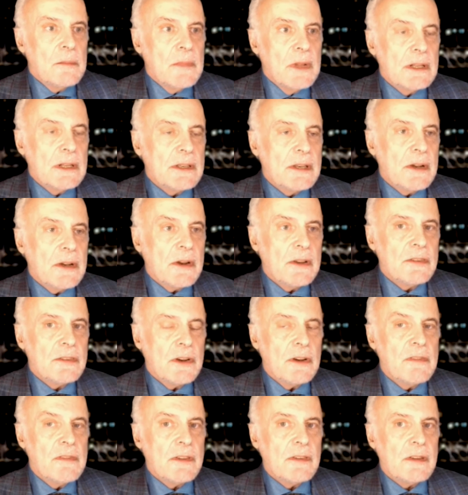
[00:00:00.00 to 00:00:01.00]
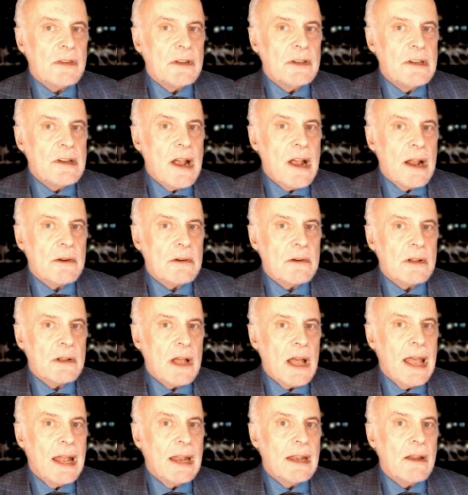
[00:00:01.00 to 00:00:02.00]
military service in general
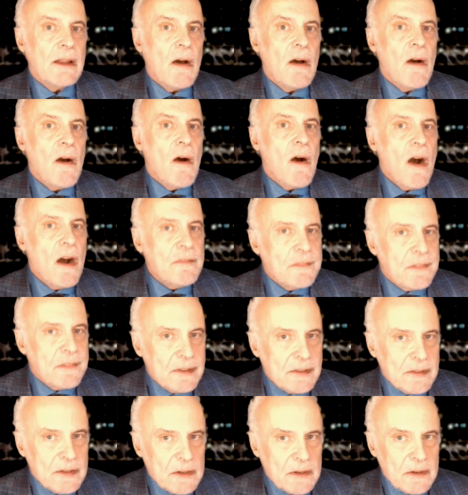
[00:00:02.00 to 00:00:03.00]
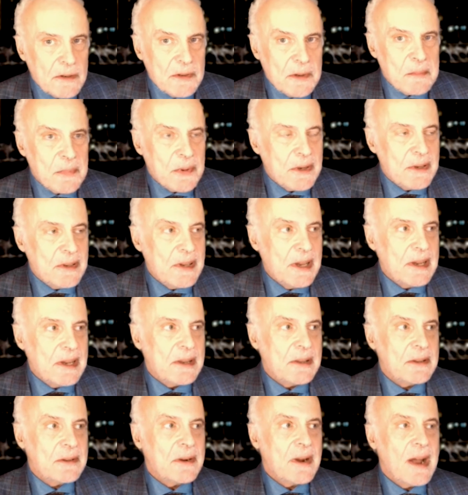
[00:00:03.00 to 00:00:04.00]
and officers in
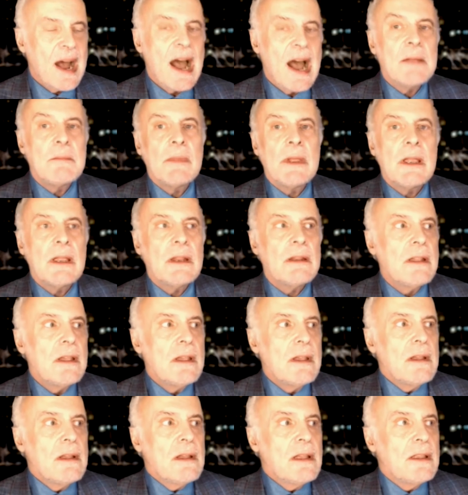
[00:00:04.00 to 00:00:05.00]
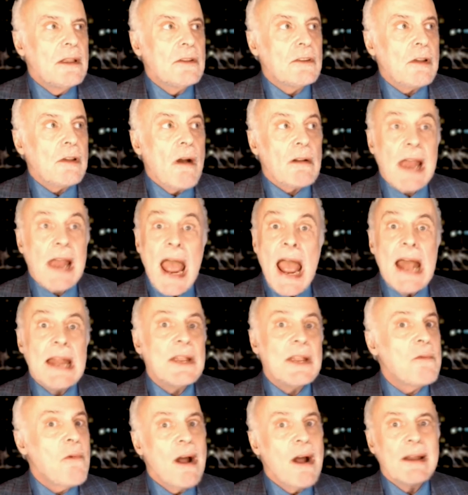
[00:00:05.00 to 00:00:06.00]
particular. I mean, you talk to
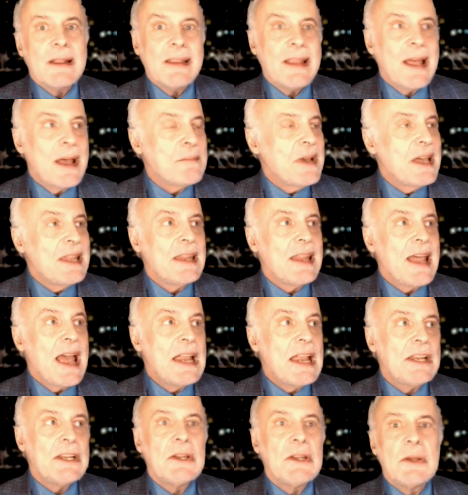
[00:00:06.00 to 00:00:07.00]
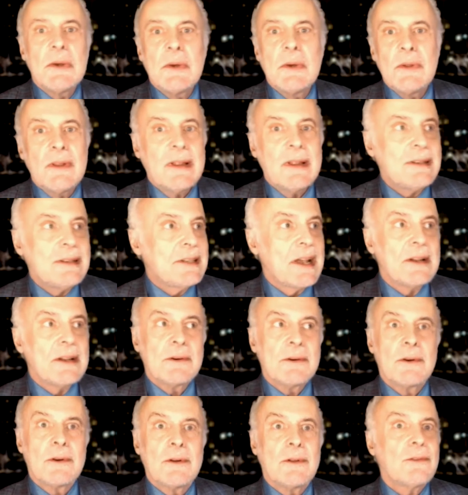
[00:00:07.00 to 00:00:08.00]
any one of them, and they knew that
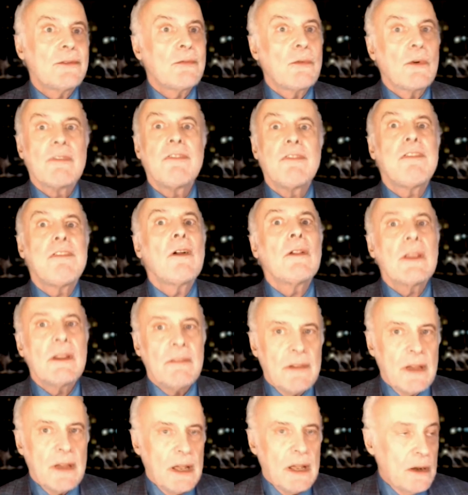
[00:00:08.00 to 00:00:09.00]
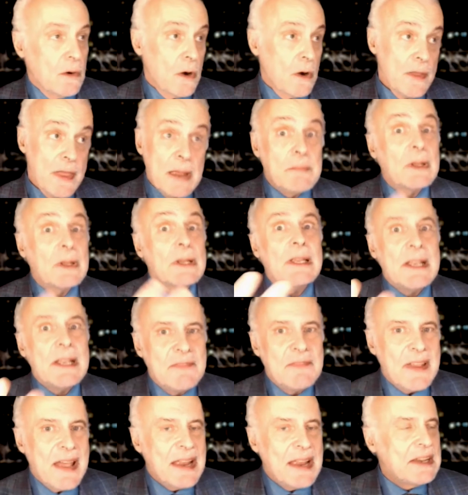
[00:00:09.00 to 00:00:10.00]
generals were full of it, or they
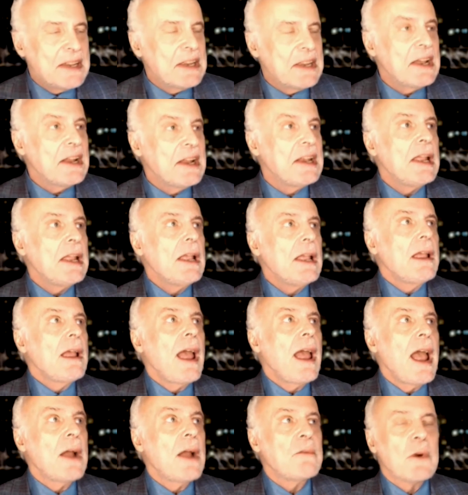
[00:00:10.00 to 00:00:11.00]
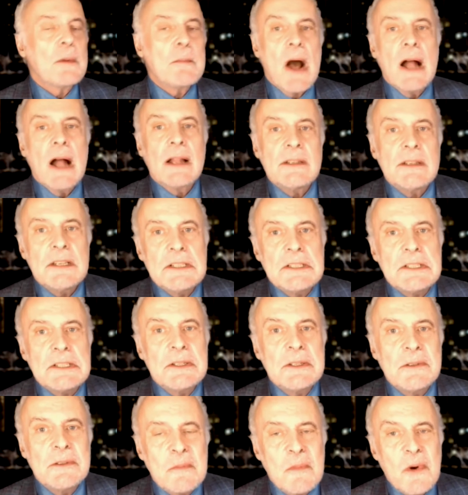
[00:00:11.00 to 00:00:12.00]
believed they did and were
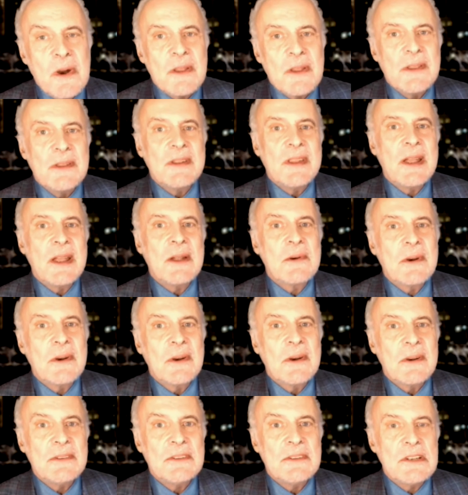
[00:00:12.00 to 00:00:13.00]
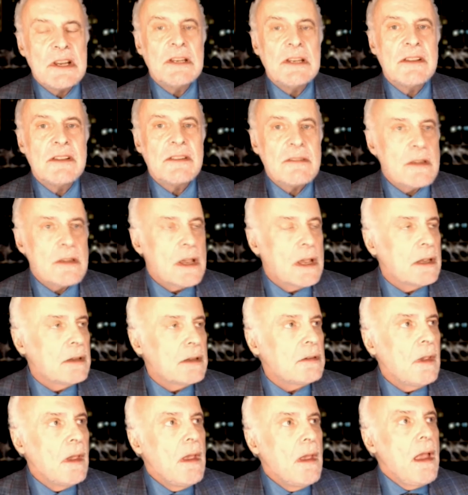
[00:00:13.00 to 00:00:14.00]
politicians more than they were
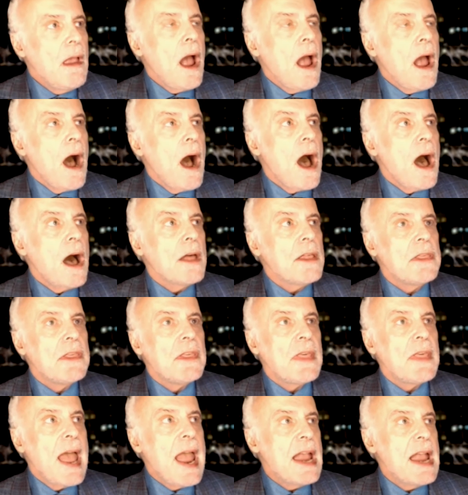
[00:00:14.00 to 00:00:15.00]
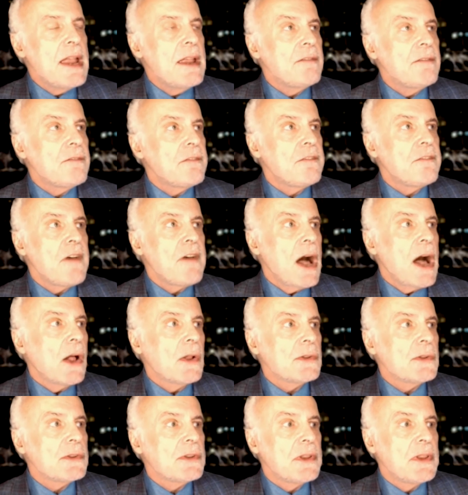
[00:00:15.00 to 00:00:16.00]
geniuses. Uh, they
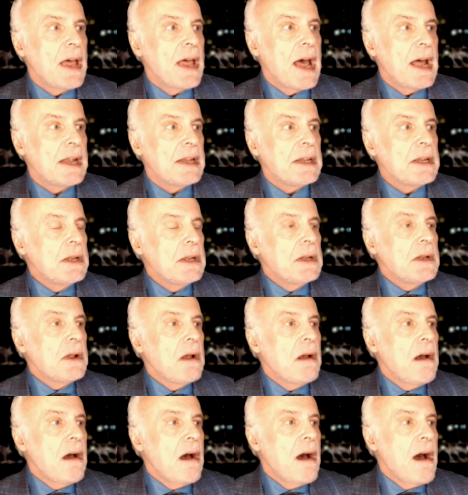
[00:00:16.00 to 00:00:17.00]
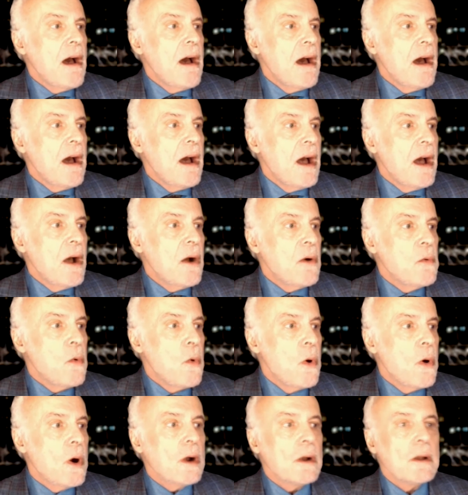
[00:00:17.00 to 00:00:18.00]
felt that uh,
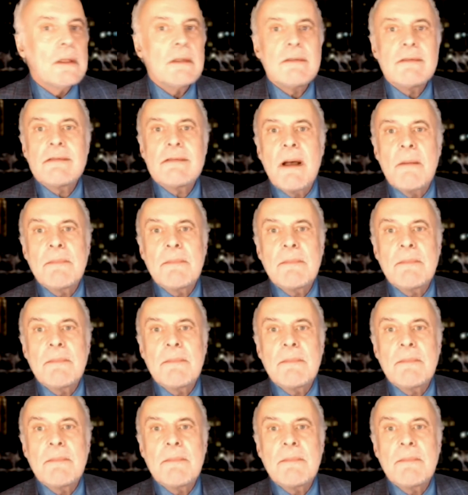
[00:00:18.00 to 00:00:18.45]
war is